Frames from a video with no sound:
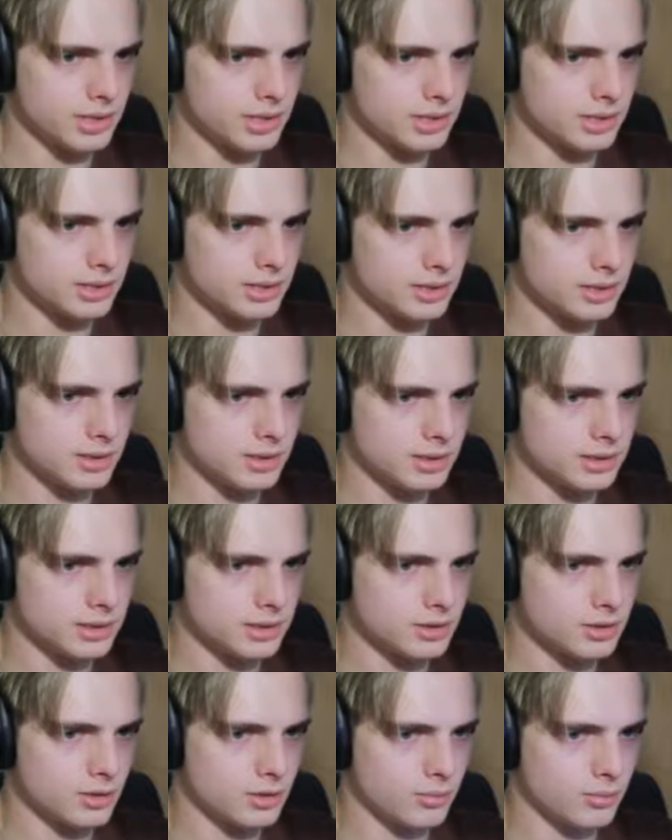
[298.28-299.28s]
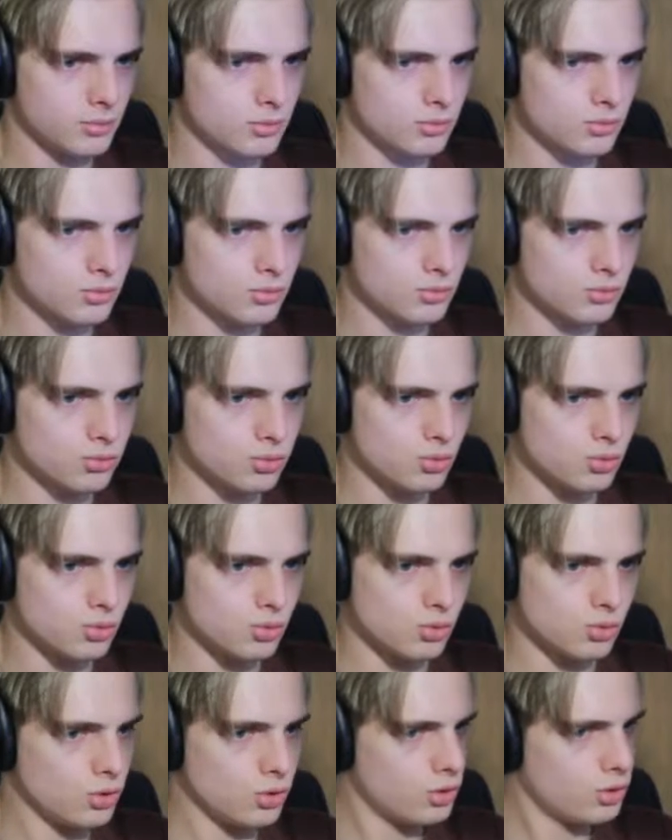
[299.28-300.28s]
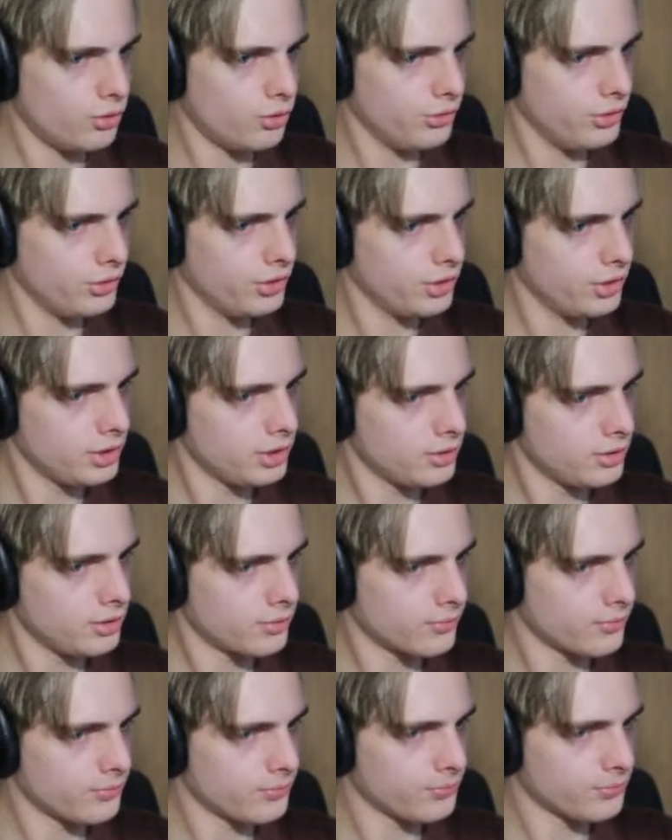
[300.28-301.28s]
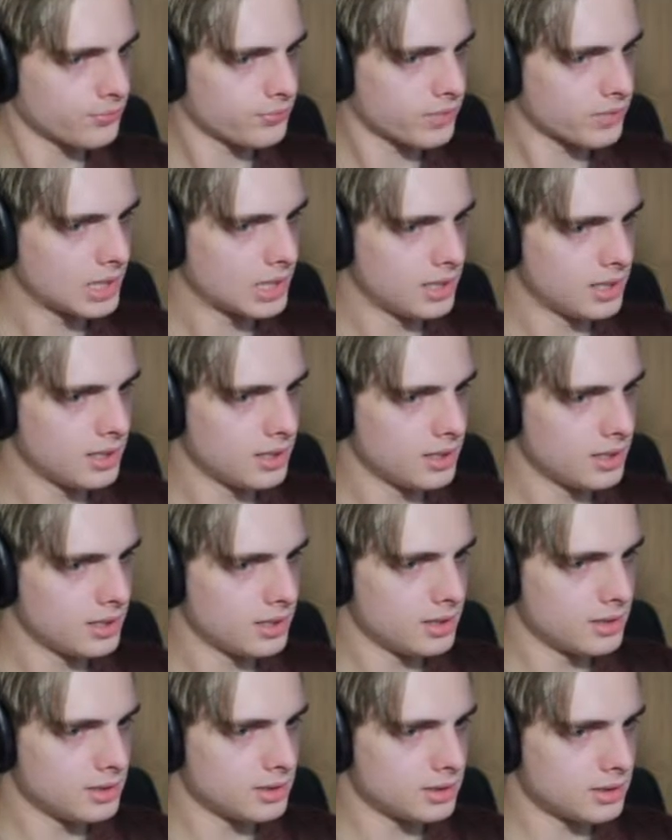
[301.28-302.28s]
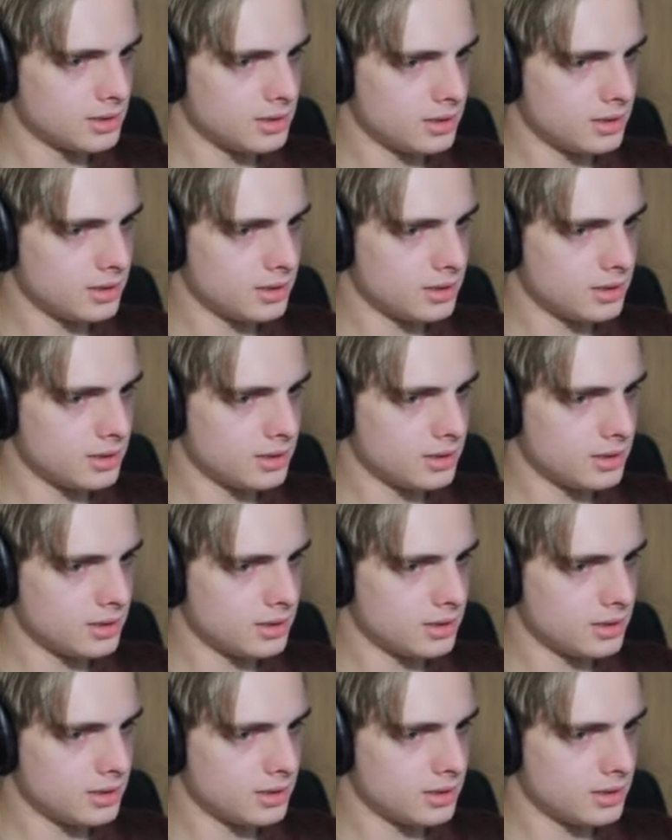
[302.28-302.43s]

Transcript: this. This is a... Ooh, oh, no, you don't. It's